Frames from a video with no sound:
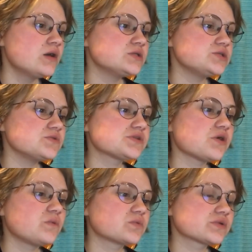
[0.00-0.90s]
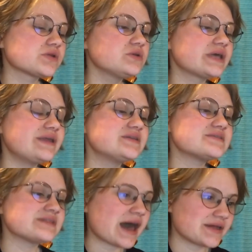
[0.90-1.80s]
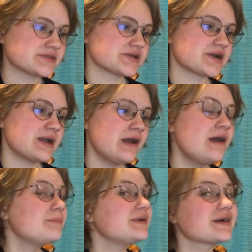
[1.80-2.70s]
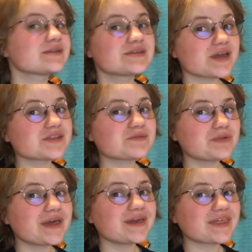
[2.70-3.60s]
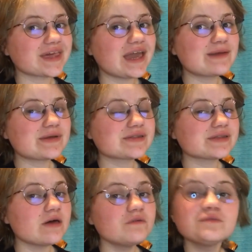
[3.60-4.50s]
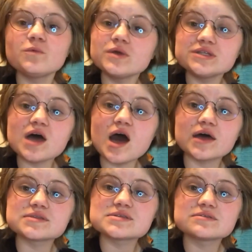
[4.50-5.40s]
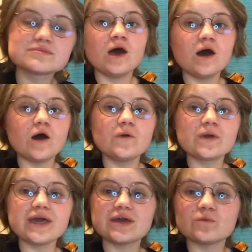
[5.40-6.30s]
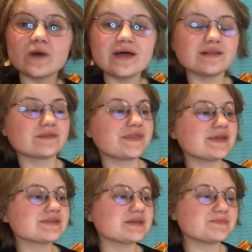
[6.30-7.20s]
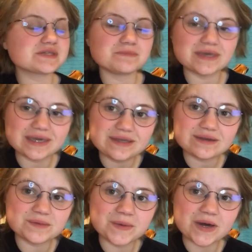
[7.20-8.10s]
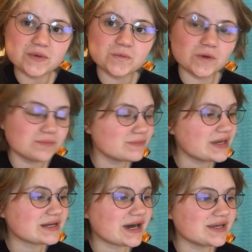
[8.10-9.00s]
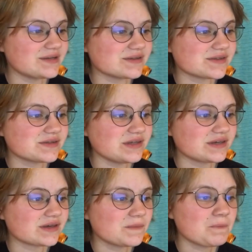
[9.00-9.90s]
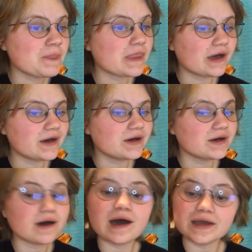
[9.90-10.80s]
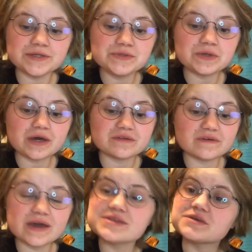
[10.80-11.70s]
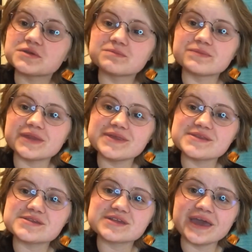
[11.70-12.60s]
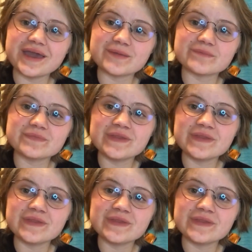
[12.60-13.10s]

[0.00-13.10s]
To do so would result in disaster, because just playing the game itself would not. Okay, well, that seems to be it about One Man Hide and Seek. I do not advise you to play this game.